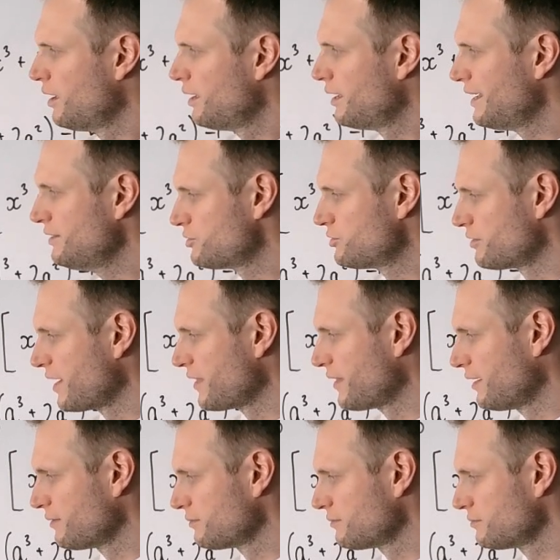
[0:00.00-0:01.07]
integrate
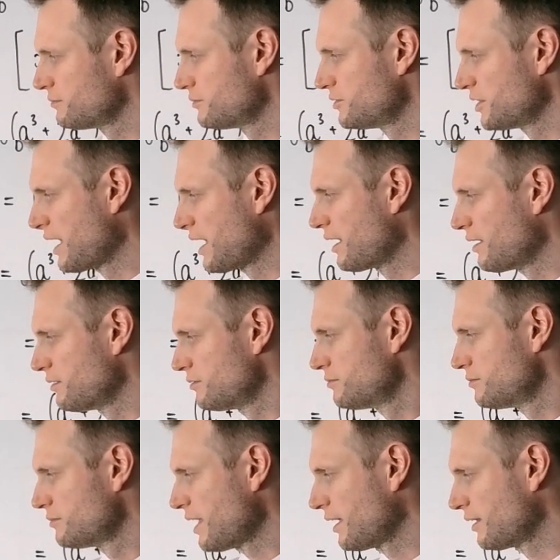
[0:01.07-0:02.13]
that to get
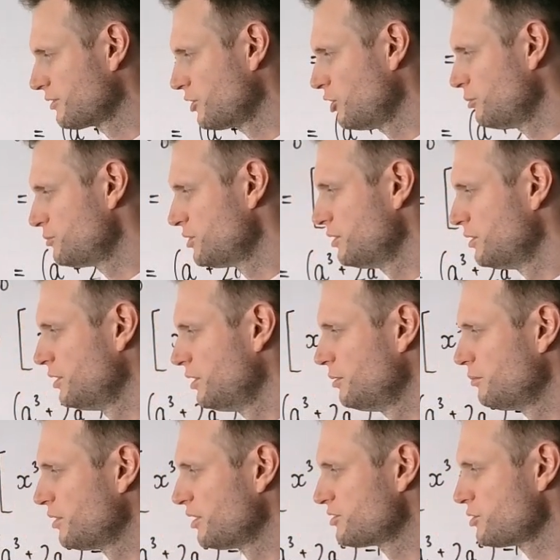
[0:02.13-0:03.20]
x cubed
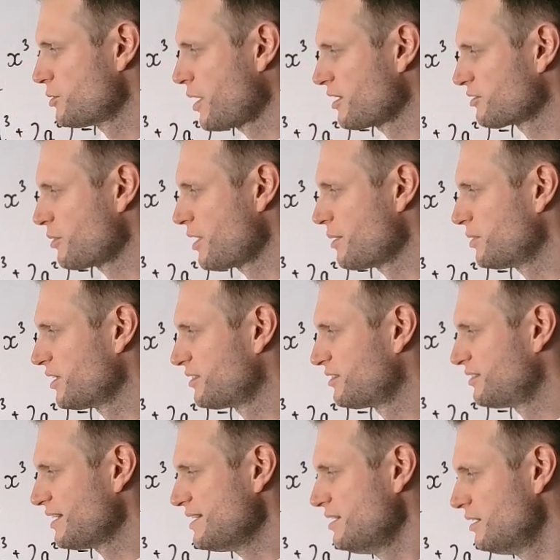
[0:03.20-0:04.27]
plus 2x squared plus
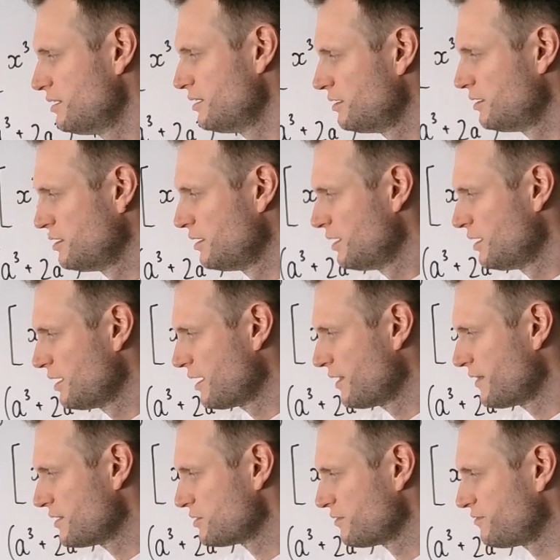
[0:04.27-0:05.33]
c, and
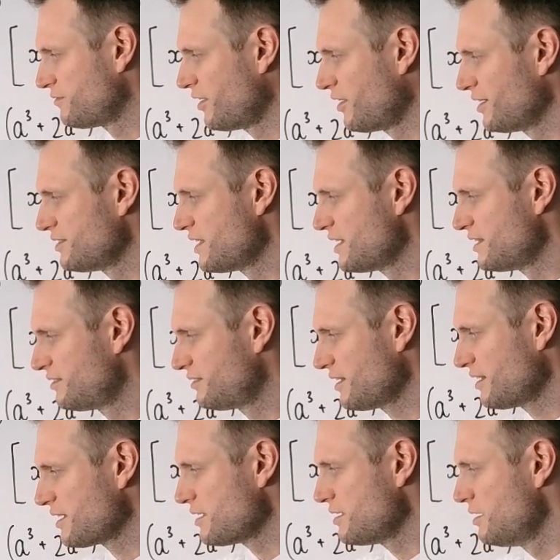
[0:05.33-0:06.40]
then to find this
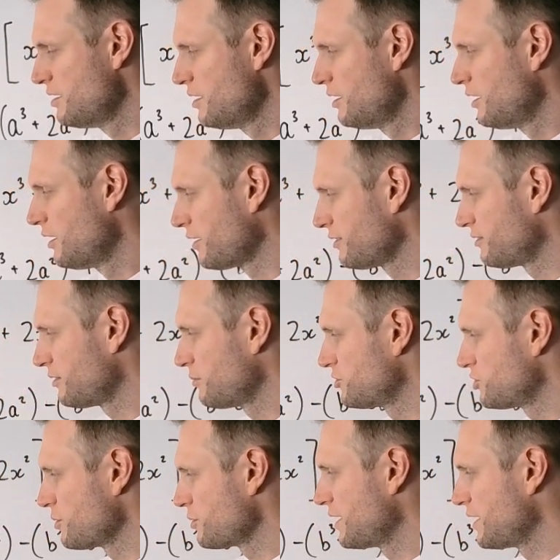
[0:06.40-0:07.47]
c I
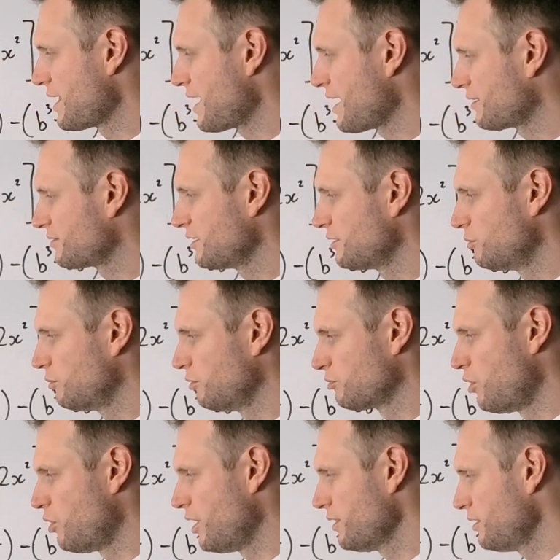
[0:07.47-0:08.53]
substitute in x equals
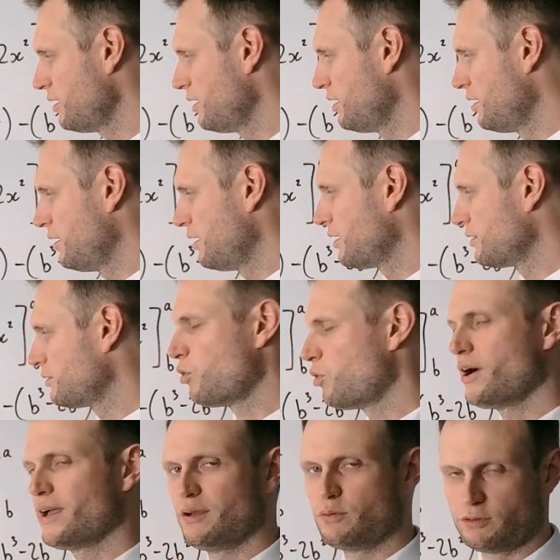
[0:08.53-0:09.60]
1 and
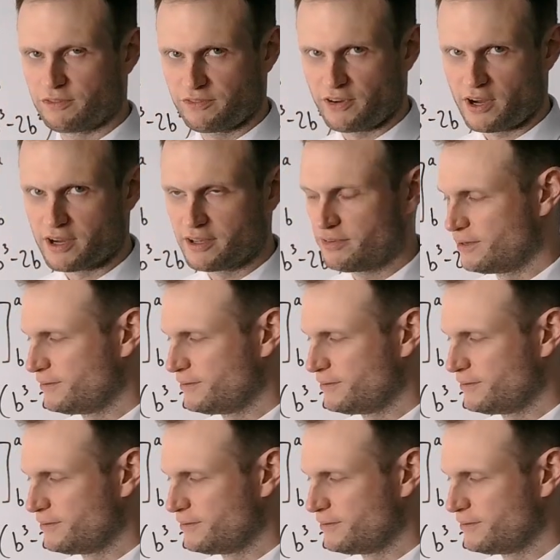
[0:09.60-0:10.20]
y equals 5,